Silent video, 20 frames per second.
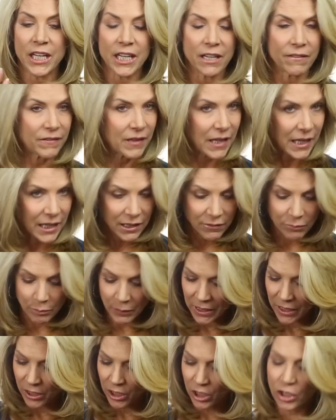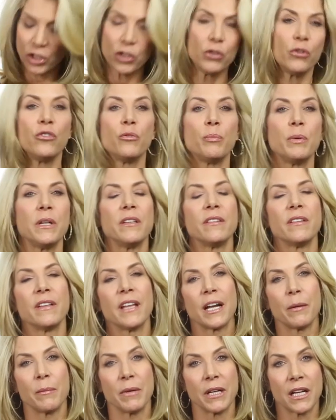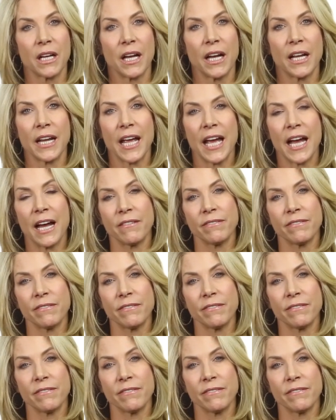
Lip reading: If they give me a huge piece of that, I'm gonna cut